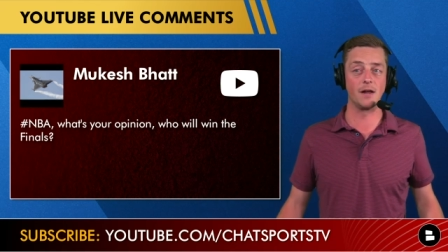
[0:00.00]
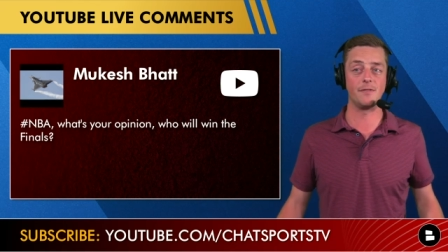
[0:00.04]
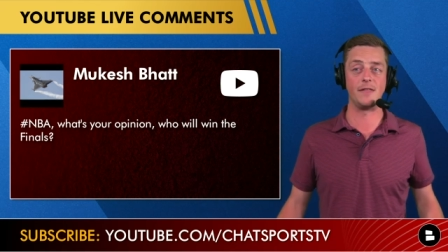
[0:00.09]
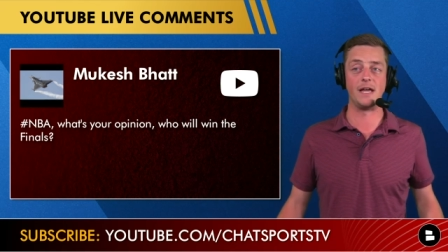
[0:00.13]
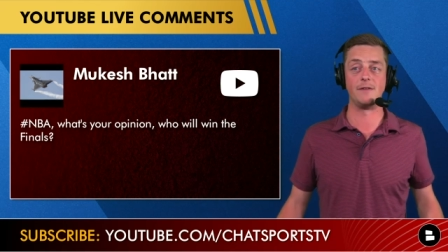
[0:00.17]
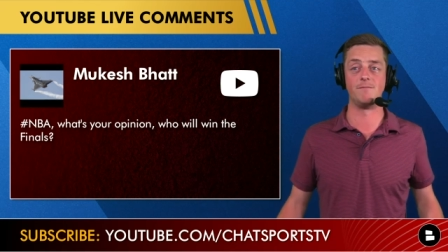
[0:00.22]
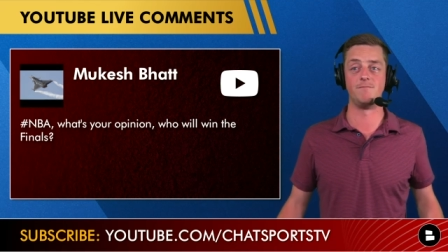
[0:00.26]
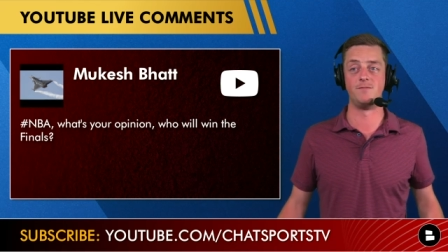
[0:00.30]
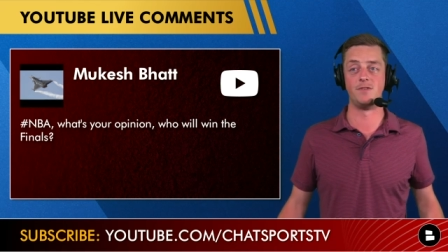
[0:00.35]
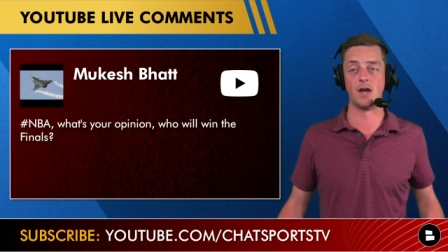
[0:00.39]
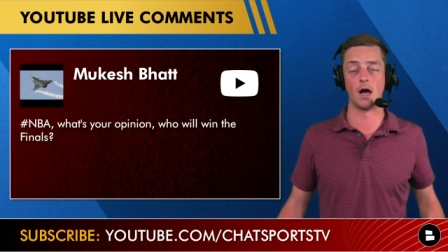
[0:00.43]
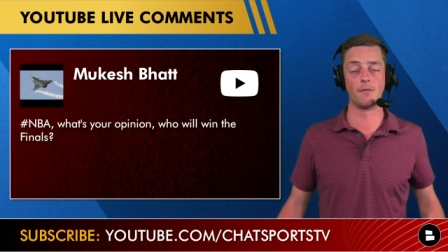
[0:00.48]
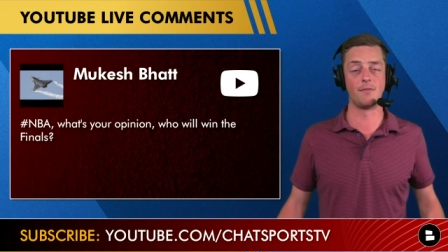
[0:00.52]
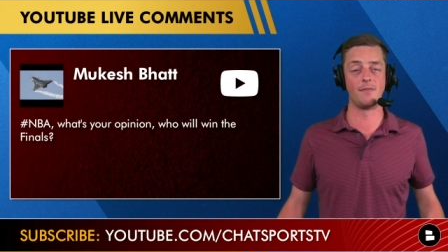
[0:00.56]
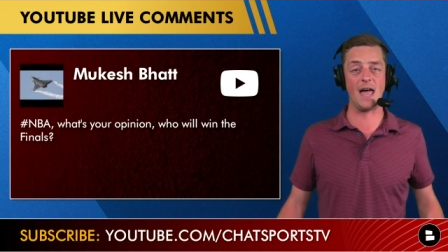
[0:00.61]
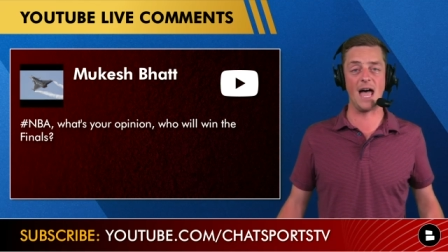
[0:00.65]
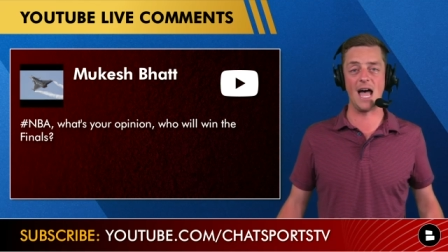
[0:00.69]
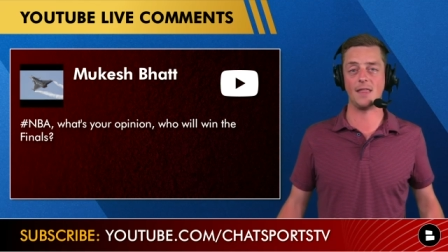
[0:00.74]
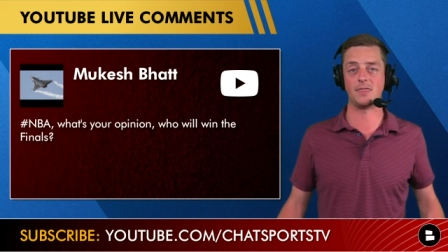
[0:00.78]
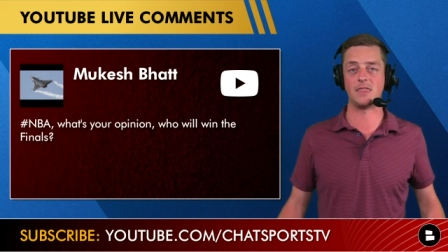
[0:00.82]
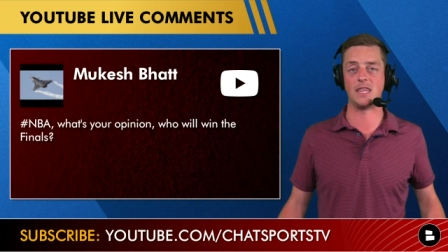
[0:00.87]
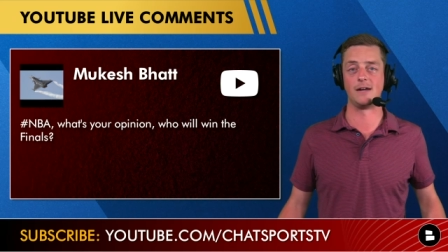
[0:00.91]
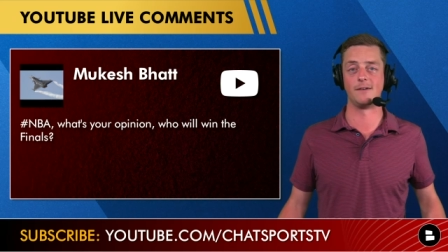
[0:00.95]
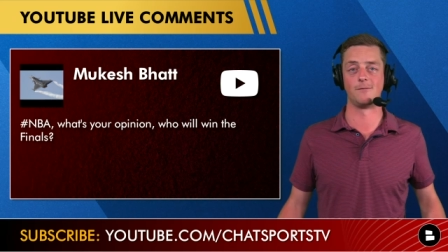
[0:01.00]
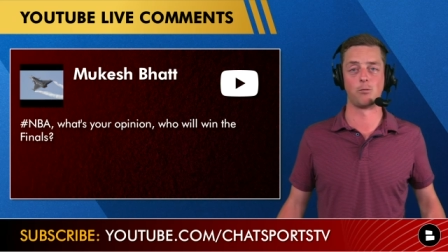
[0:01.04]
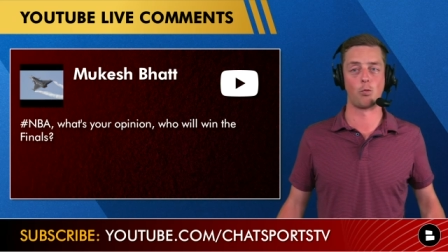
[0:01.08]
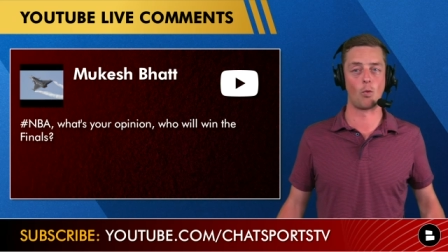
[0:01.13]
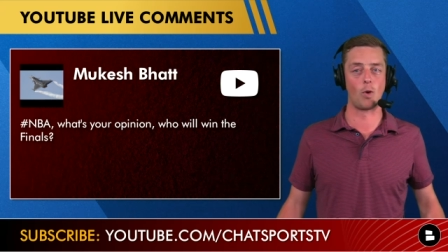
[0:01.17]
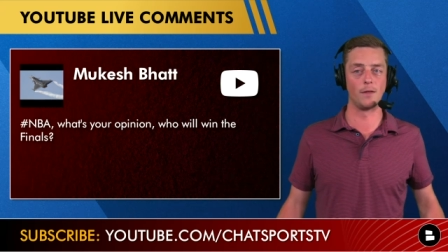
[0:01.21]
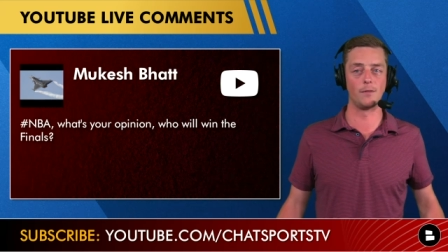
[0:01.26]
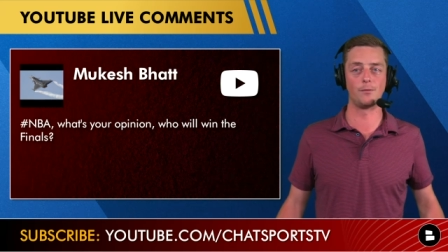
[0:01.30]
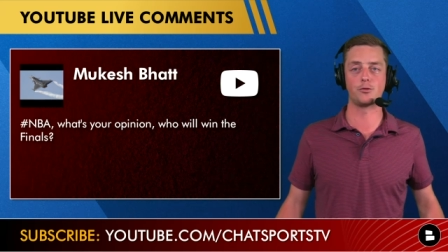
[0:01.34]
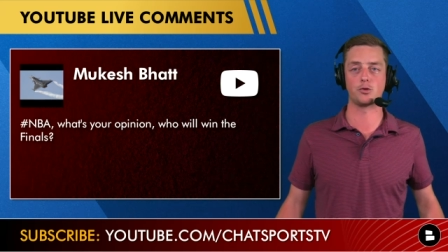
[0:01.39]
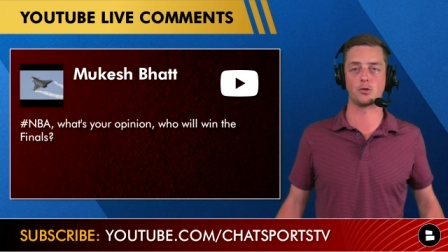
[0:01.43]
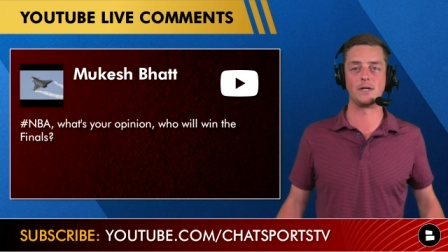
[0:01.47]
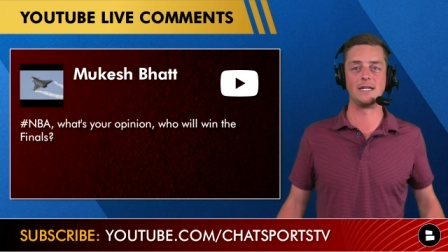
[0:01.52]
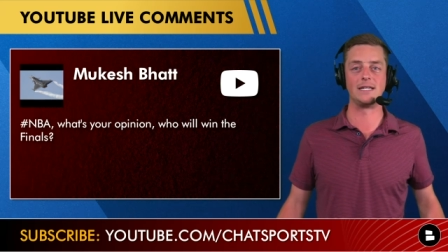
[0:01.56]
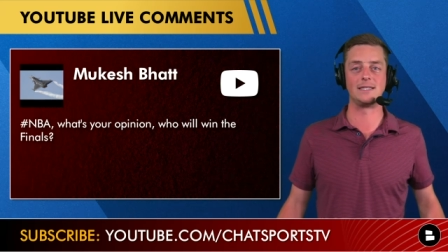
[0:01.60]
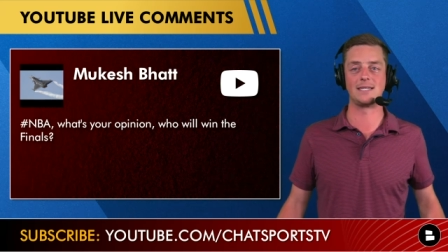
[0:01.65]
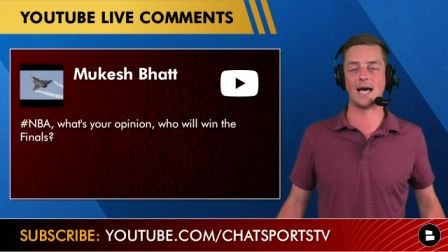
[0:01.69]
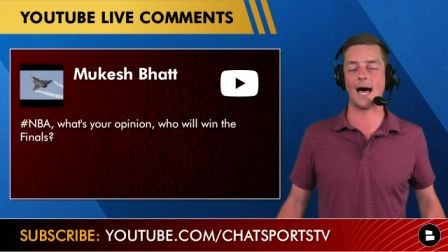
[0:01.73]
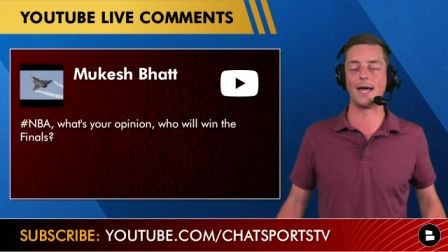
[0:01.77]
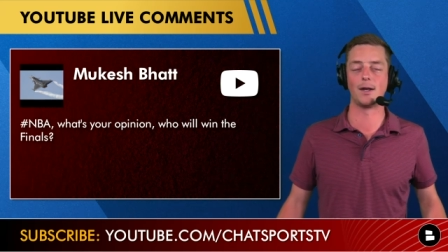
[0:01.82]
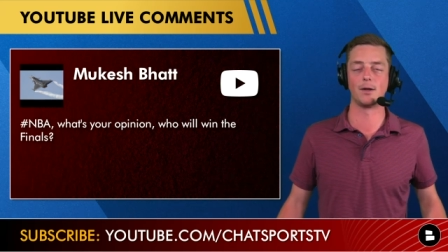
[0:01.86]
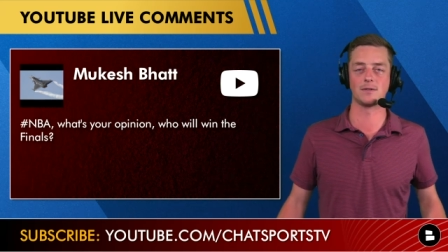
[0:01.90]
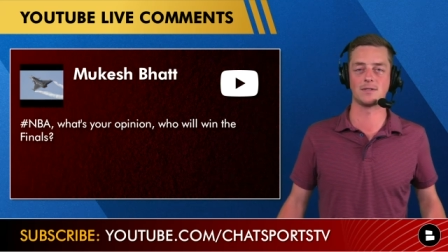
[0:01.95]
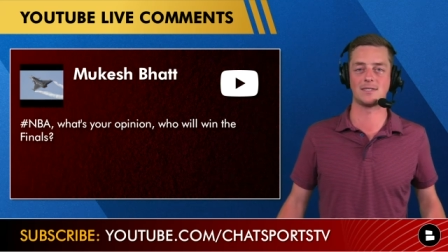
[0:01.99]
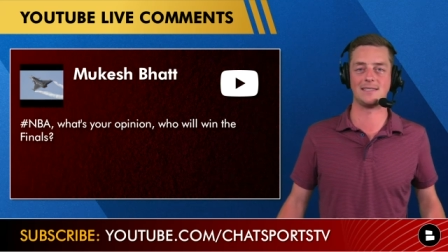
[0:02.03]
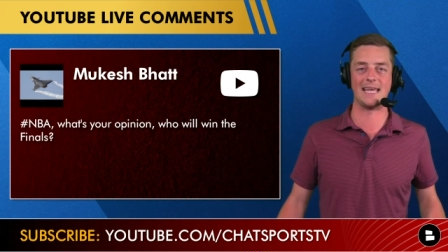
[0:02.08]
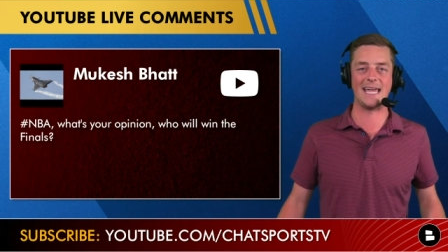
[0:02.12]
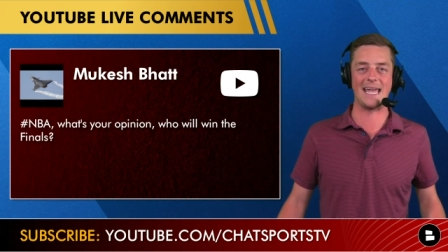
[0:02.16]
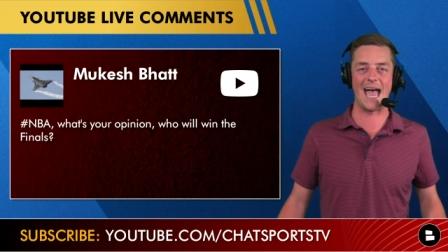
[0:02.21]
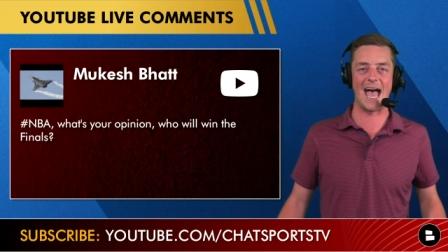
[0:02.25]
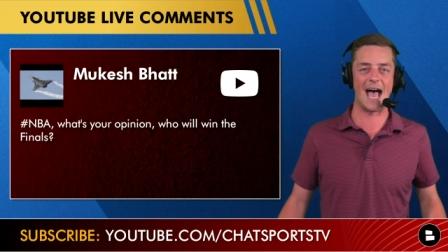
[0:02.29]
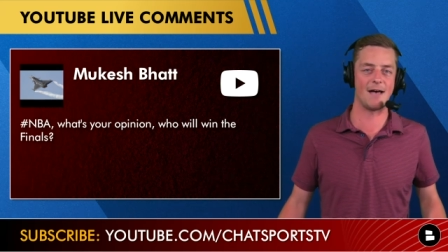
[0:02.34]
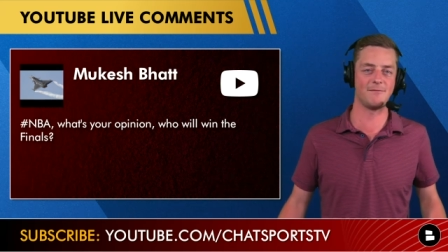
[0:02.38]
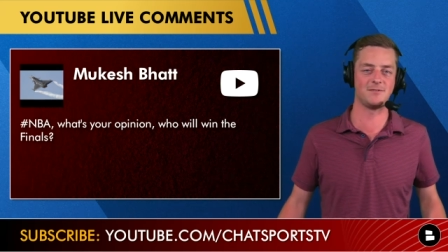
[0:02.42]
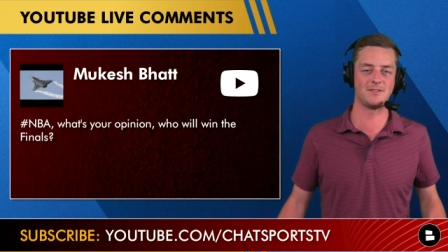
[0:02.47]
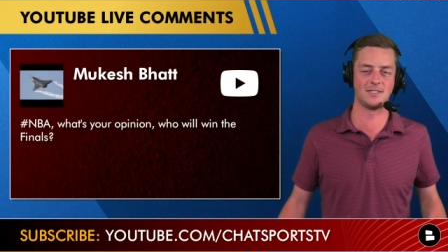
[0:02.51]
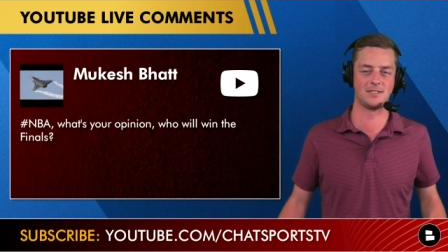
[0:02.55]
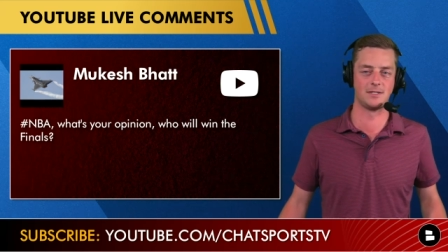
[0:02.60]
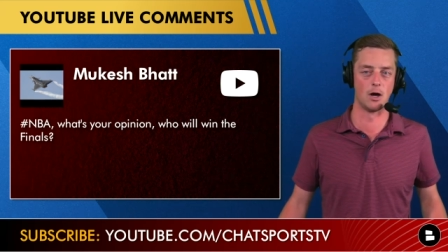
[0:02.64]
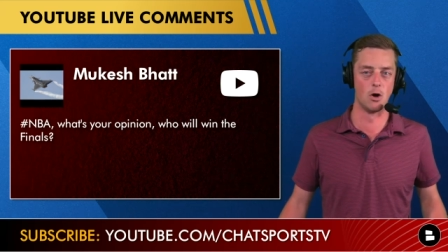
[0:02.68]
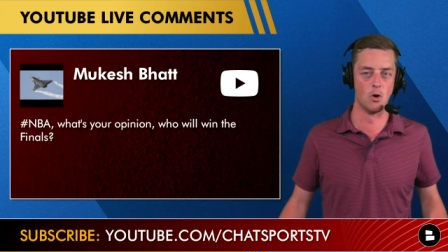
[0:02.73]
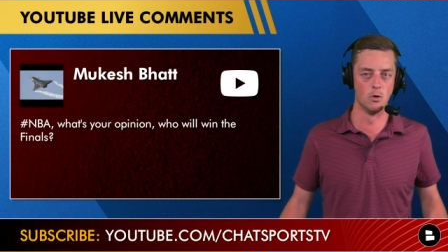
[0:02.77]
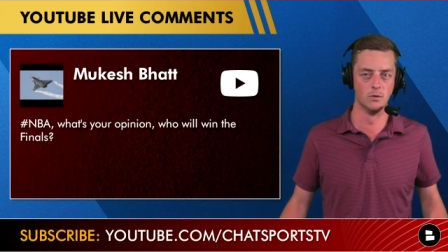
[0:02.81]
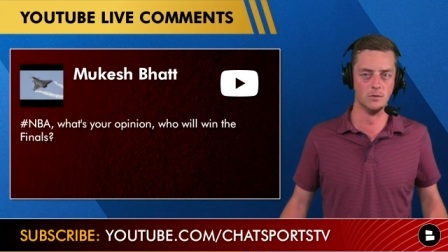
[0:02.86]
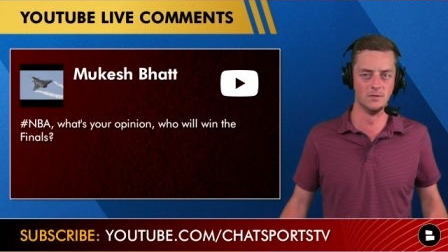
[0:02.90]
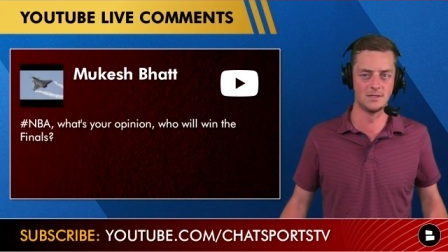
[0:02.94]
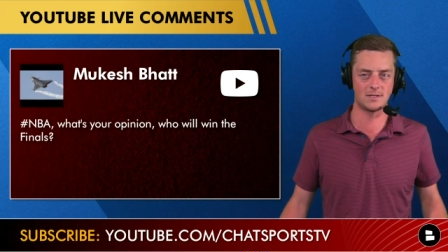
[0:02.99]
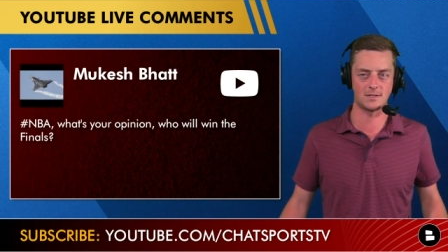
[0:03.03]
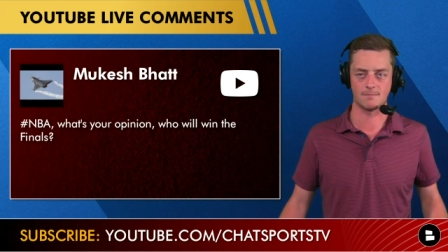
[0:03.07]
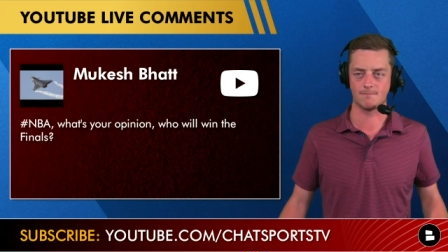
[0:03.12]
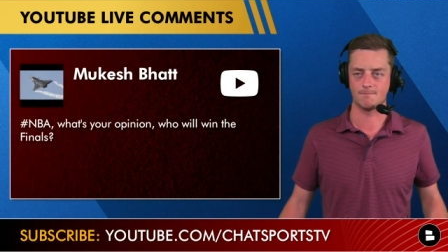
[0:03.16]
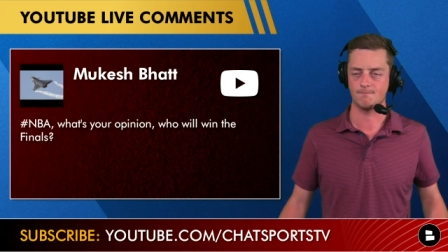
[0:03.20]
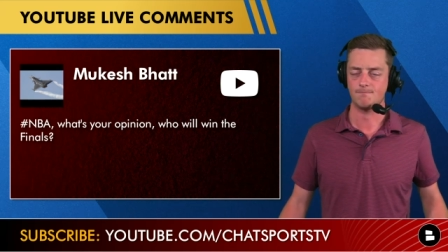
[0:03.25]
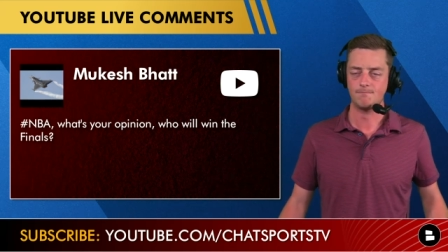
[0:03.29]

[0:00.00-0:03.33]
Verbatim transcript: they've done that, they've won three titles, they have stones,